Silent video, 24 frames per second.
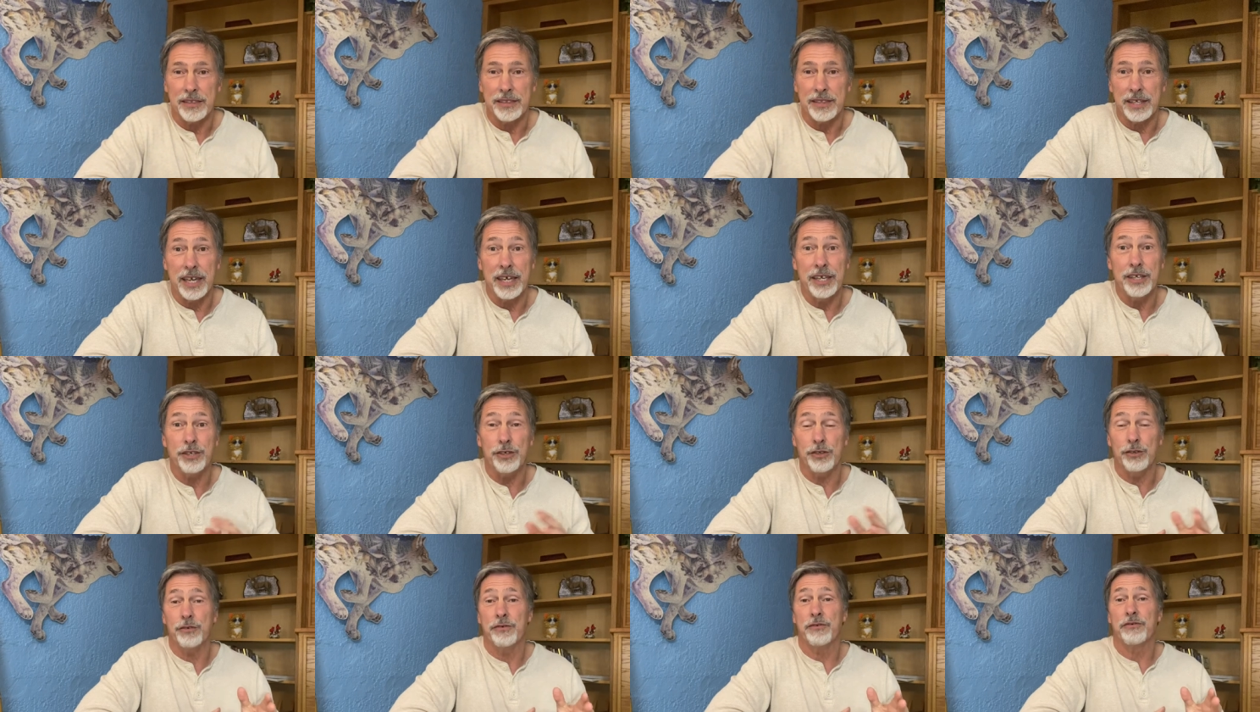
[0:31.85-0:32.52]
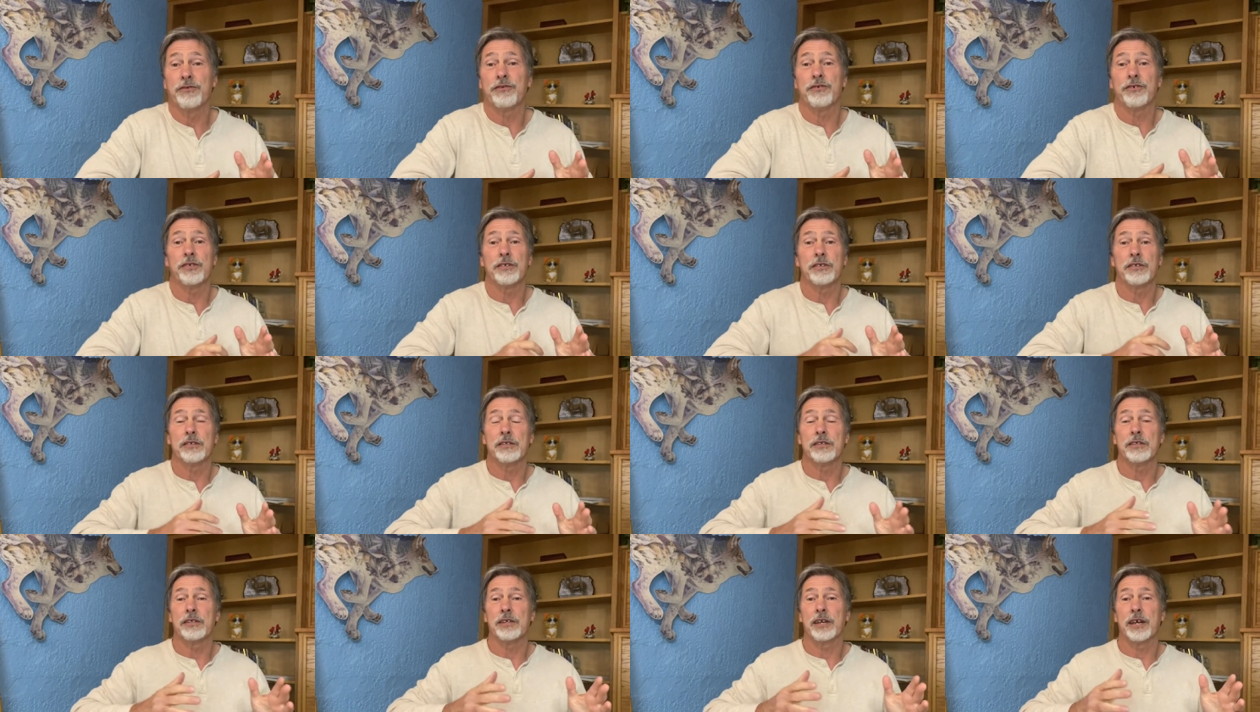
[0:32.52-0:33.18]
thank you
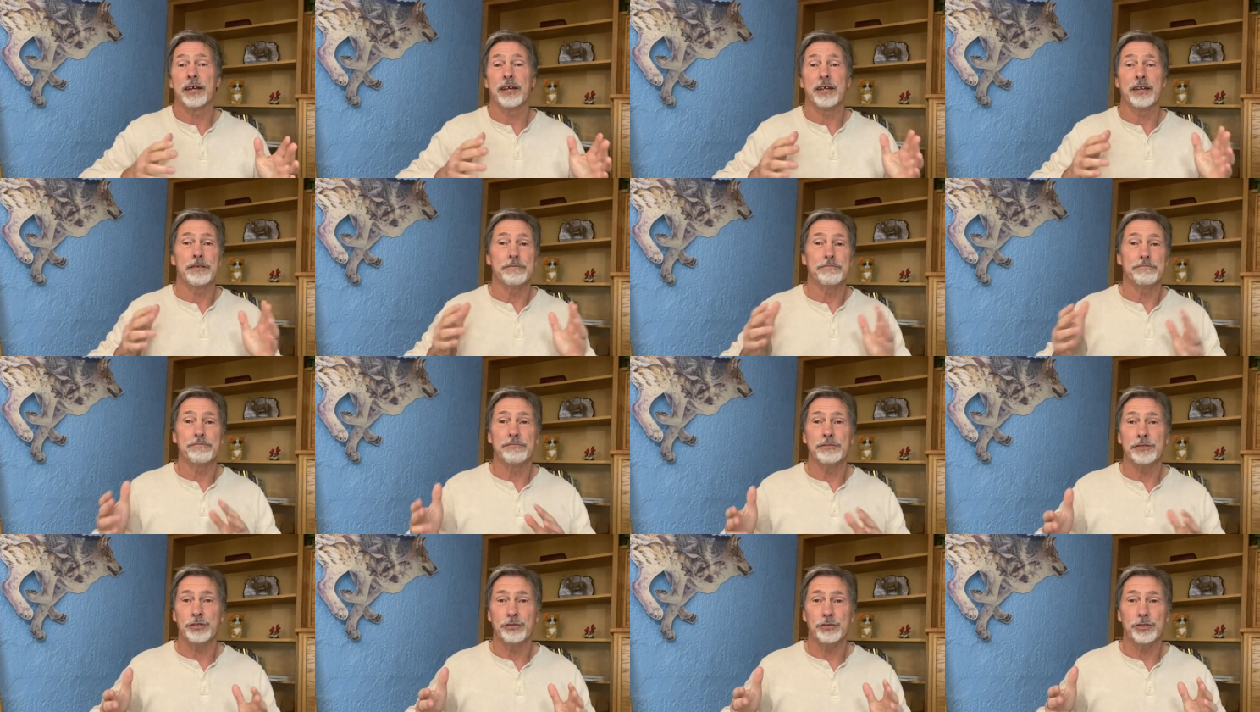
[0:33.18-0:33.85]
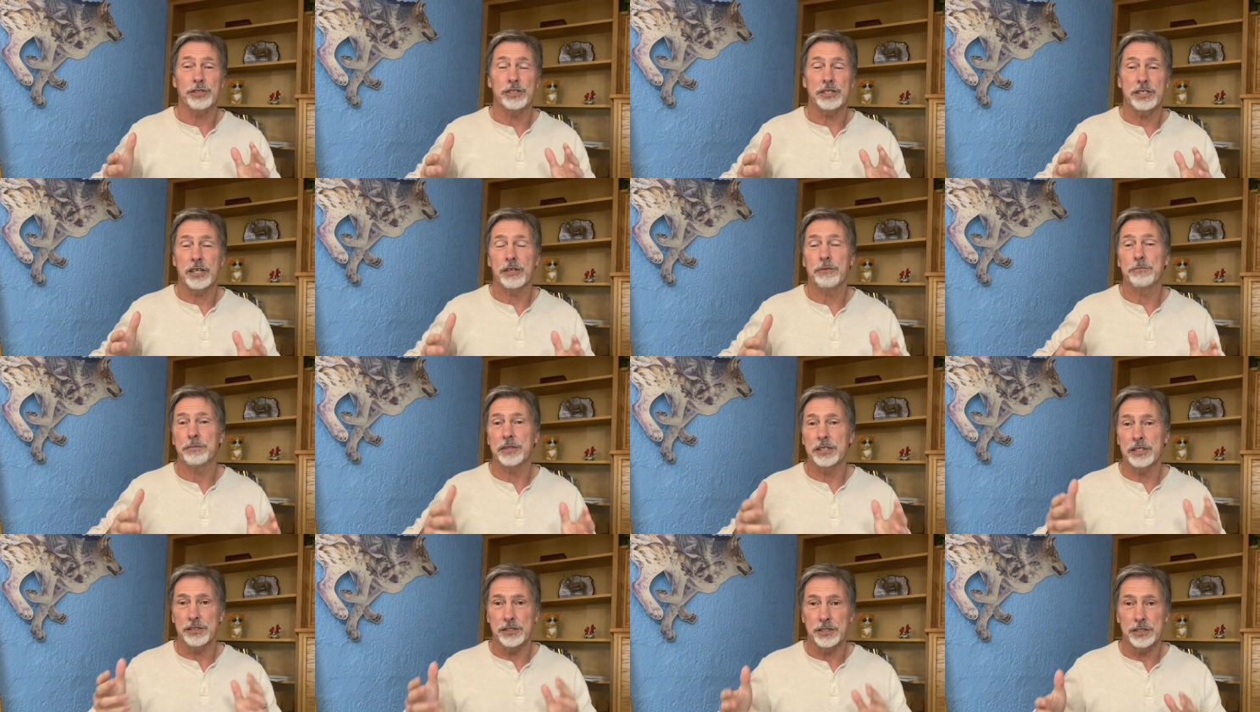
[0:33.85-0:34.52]
for, um, you just helped
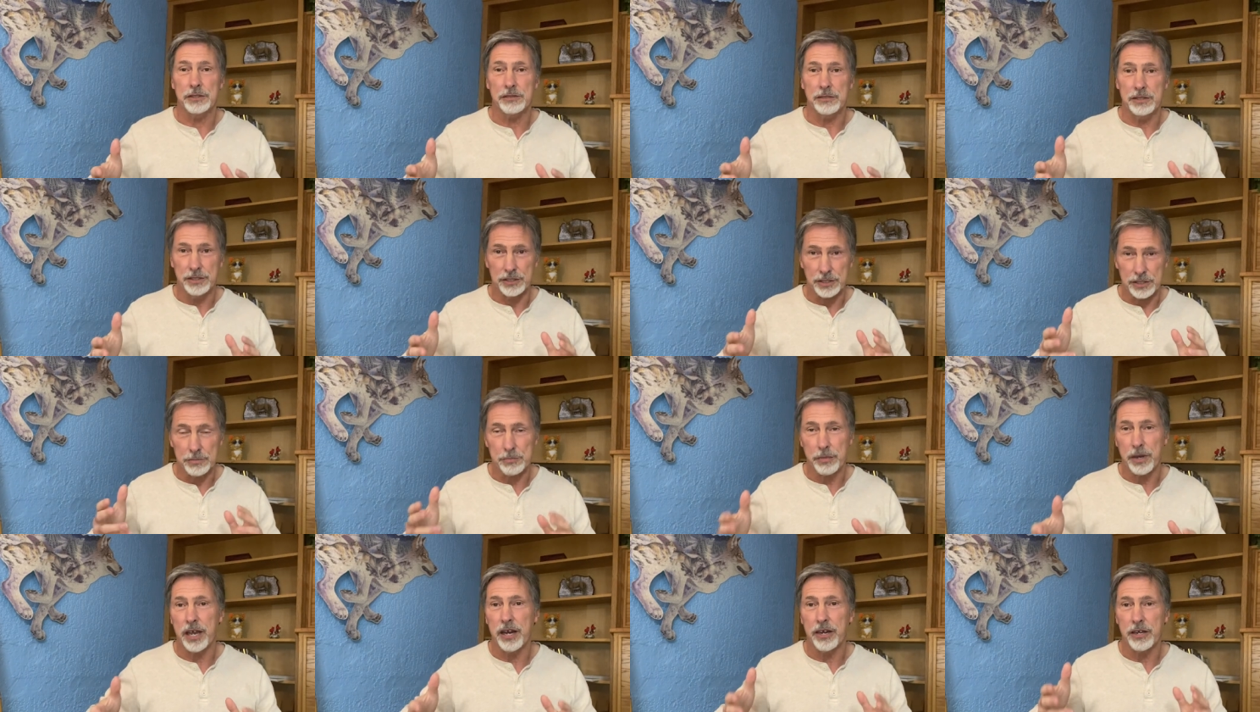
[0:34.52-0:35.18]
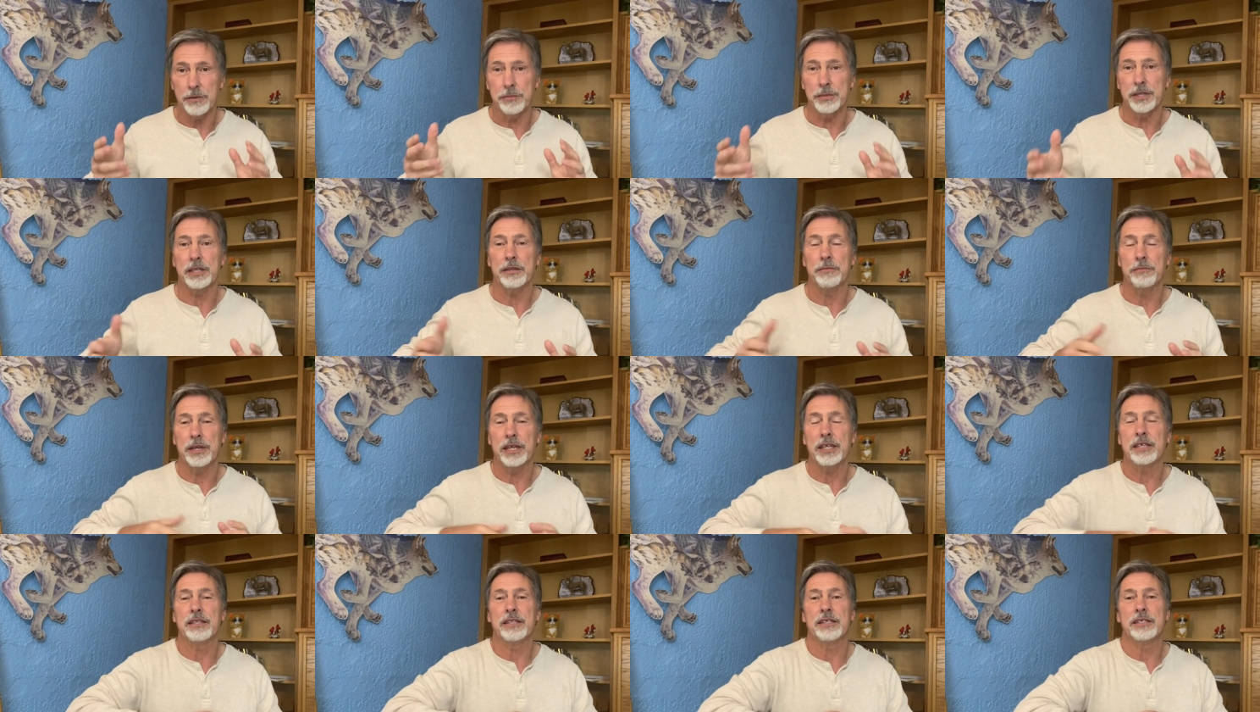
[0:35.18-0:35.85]
me inspire me to
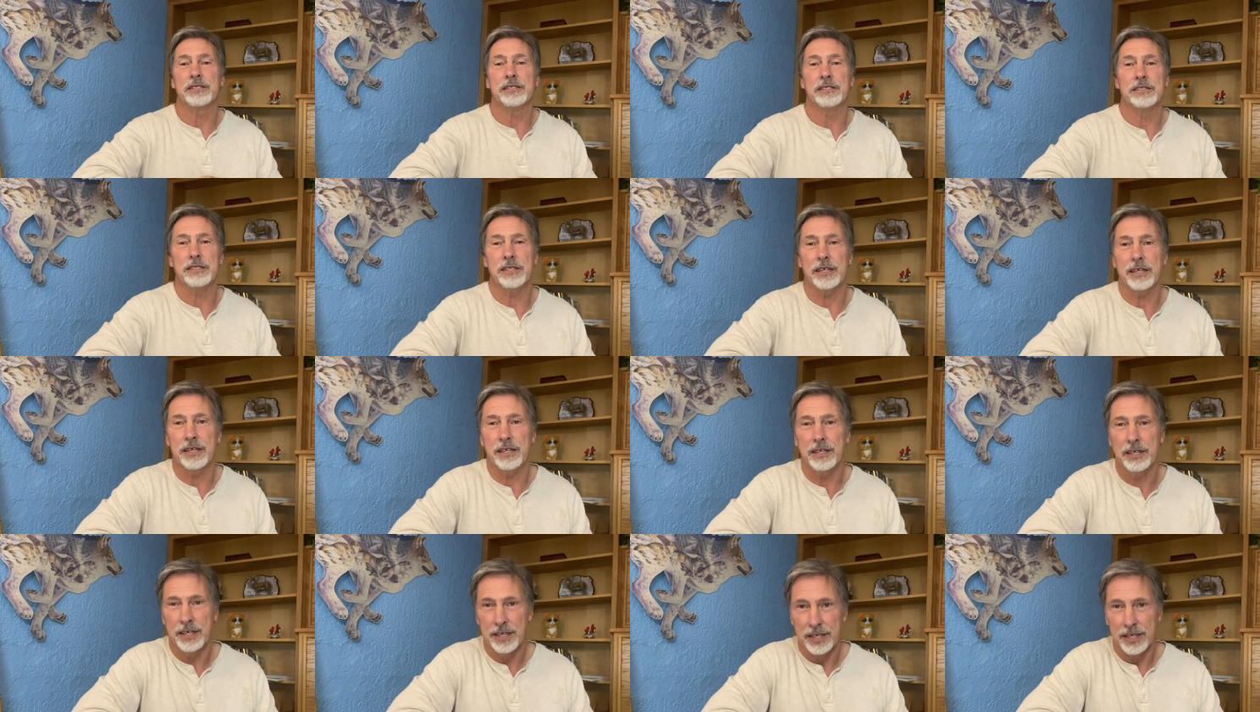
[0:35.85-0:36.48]
make these uh,